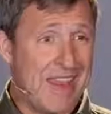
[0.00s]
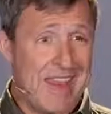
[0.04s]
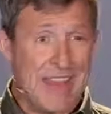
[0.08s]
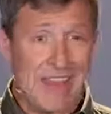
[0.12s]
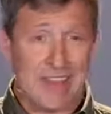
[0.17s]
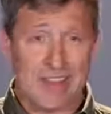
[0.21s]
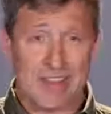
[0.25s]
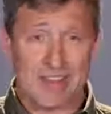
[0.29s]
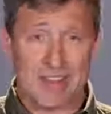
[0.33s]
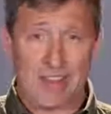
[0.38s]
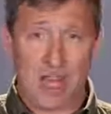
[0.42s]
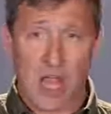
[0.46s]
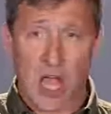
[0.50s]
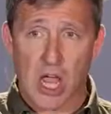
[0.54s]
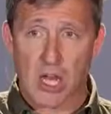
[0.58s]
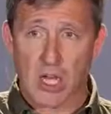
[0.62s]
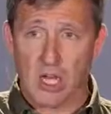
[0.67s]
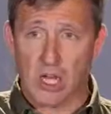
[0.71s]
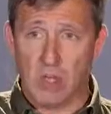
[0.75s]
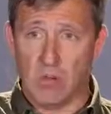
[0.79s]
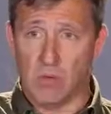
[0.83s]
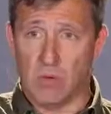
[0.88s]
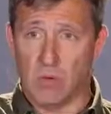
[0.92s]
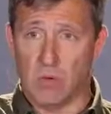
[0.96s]
it is not
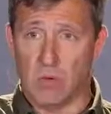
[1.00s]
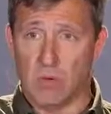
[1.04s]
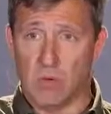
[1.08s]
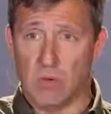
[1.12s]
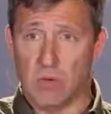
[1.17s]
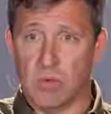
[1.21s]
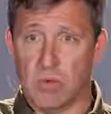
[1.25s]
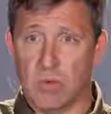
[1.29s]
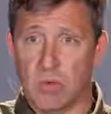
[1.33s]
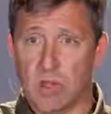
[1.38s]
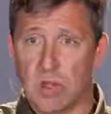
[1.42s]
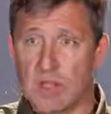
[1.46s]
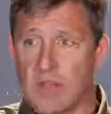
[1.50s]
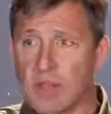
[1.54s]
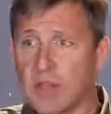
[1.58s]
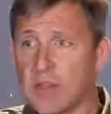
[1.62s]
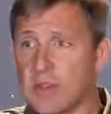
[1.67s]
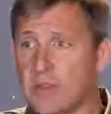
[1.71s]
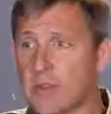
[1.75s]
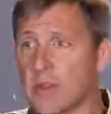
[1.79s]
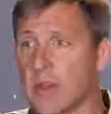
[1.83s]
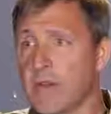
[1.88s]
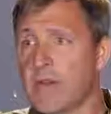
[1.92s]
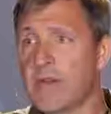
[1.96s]
you.
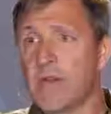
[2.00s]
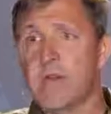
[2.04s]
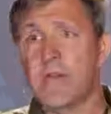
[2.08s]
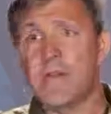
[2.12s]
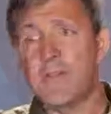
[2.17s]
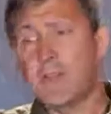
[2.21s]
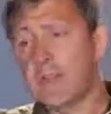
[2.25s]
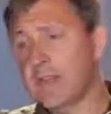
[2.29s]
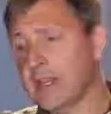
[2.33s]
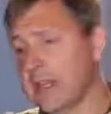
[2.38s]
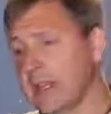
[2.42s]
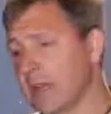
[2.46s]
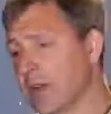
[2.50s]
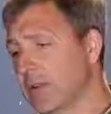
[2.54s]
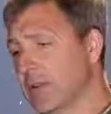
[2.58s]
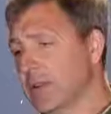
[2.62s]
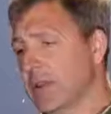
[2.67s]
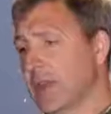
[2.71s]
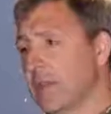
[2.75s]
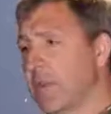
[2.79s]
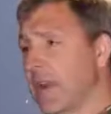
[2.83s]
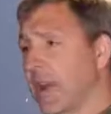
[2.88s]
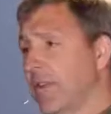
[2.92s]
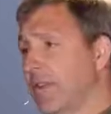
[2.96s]
So if you're feeling
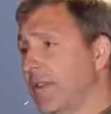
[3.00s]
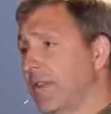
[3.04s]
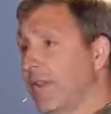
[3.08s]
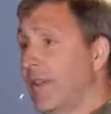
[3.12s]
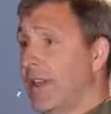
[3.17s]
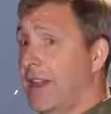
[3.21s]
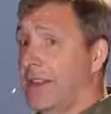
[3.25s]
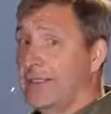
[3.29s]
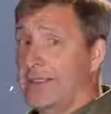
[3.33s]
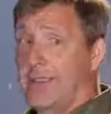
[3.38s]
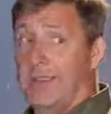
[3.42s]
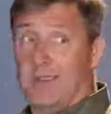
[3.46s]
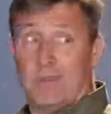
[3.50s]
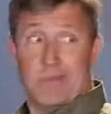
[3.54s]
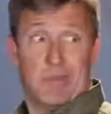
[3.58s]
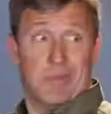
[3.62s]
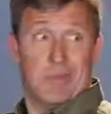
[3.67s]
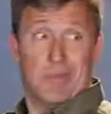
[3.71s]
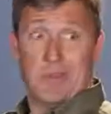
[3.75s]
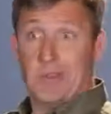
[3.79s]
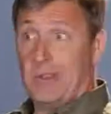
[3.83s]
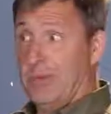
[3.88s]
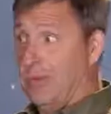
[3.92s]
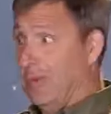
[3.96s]
guilty about the fact that you
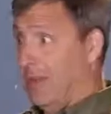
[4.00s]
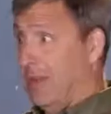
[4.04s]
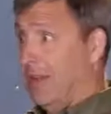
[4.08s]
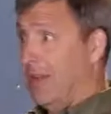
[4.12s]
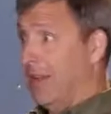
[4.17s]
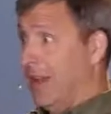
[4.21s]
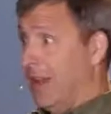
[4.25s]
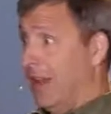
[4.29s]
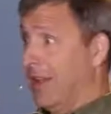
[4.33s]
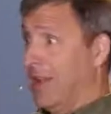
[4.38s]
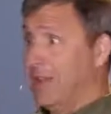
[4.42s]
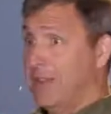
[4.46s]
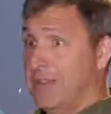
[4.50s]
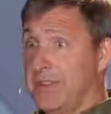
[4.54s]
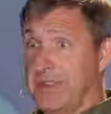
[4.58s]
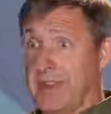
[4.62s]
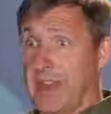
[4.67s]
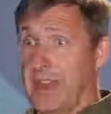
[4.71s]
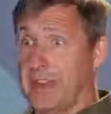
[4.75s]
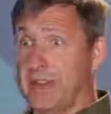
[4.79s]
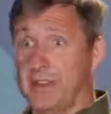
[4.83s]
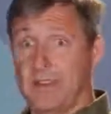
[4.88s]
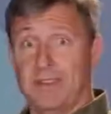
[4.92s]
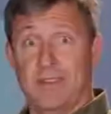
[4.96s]
really wanted to have
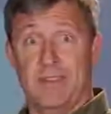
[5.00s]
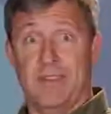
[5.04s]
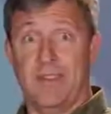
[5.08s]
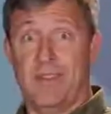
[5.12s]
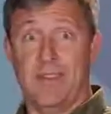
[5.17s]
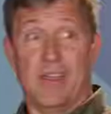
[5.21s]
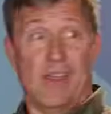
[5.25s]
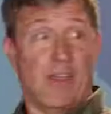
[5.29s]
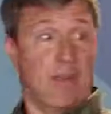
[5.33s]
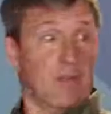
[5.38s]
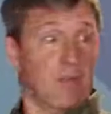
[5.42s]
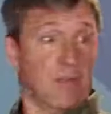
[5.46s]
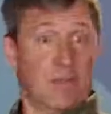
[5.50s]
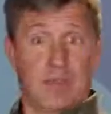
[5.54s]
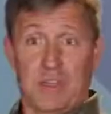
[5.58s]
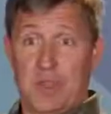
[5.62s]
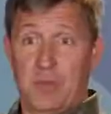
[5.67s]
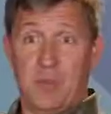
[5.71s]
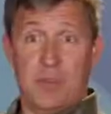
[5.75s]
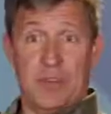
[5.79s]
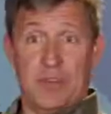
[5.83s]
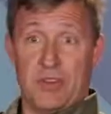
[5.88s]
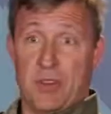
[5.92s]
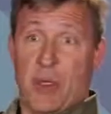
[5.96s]
sex in that really
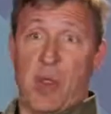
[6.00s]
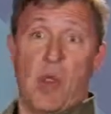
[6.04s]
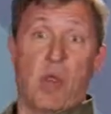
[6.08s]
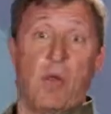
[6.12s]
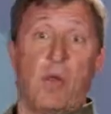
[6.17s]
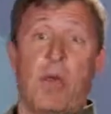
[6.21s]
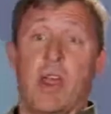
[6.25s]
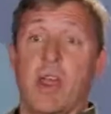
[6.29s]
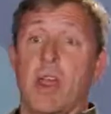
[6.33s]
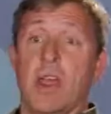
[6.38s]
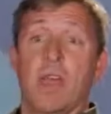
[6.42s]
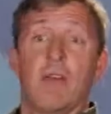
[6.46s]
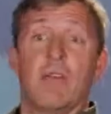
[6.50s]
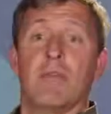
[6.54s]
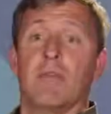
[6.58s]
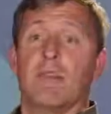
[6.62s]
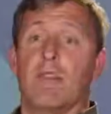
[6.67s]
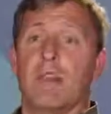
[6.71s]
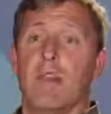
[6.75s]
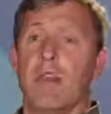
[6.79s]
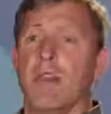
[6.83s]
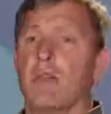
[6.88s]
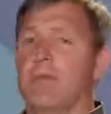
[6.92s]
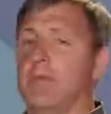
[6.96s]
bizarre way over
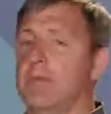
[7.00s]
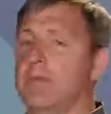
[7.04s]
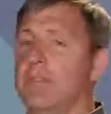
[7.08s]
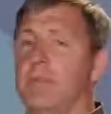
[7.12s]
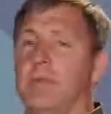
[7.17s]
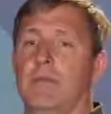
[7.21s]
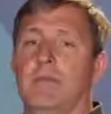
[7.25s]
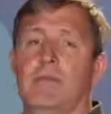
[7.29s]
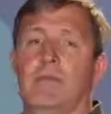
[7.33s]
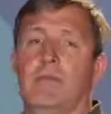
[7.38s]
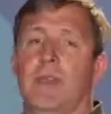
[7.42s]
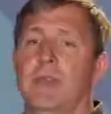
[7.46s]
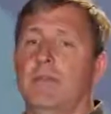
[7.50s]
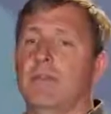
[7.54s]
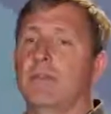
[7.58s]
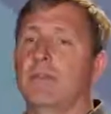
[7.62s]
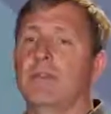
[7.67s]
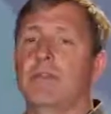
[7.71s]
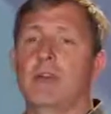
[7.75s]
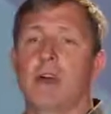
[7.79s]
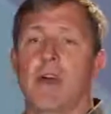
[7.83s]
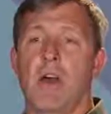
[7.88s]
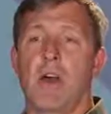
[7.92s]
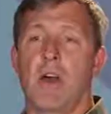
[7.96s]
there, dude, that's your
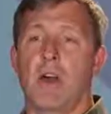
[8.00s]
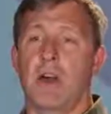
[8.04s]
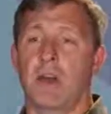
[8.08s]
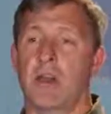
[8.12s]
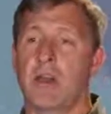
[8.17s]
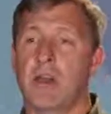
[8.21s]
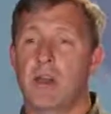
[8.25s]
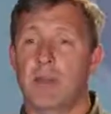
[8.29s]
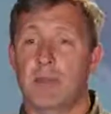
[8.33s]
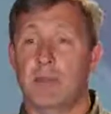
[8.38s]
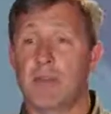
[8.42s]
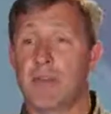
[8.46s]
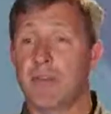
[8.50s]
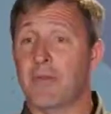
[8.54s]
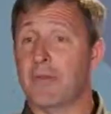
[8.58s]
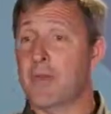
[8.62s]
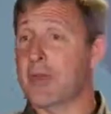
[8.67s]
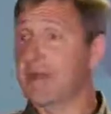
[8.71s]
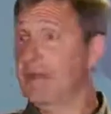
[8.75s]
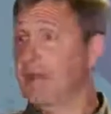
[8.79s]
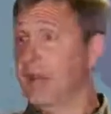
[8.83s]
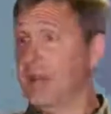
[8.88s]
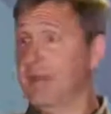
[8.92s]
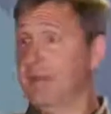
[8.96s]
dog. You may
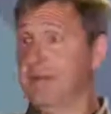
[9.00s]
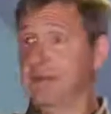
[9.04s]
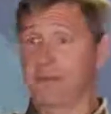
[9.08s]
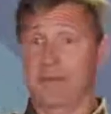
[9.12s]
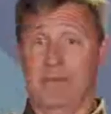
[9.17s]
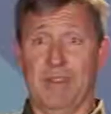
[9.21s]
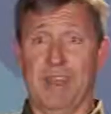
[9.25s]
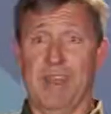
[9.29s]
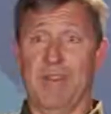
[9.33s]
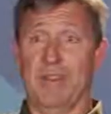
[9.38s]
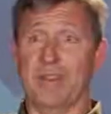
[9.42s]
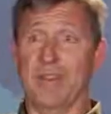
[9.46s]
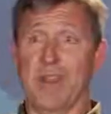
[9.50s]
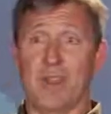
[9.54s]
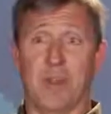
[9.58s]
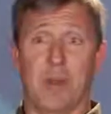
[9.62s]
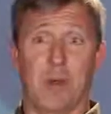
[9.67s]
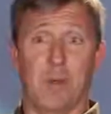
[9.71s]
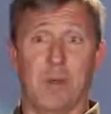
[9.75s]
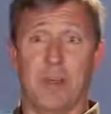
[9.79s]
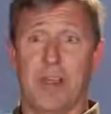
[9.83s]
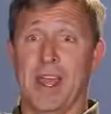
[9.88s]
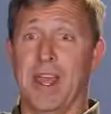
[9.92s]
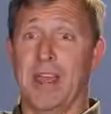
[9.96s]
want to let your dog
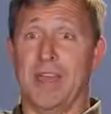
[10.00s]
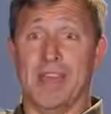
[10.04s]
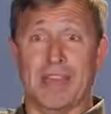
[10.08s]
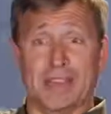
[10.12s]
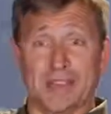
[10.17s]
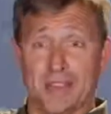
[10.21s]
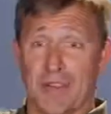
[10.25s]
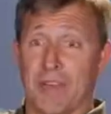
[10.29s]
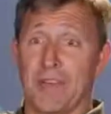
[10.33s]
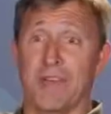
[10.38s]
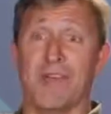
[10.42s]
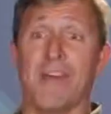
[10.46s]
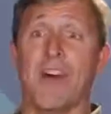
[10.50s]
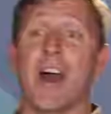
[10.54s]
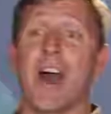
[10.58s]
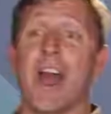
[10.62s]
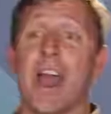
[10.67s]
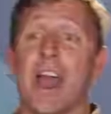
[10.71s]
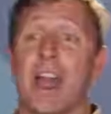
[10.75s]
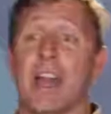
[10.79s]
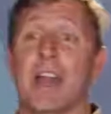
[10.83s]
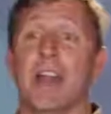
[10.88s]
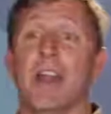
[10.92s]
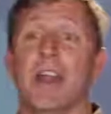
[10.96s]
go play. That's all
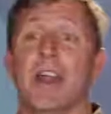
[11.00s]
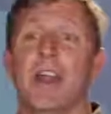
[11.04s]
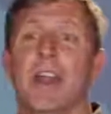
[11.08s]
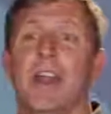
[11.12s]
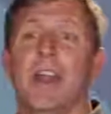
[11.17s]
fine.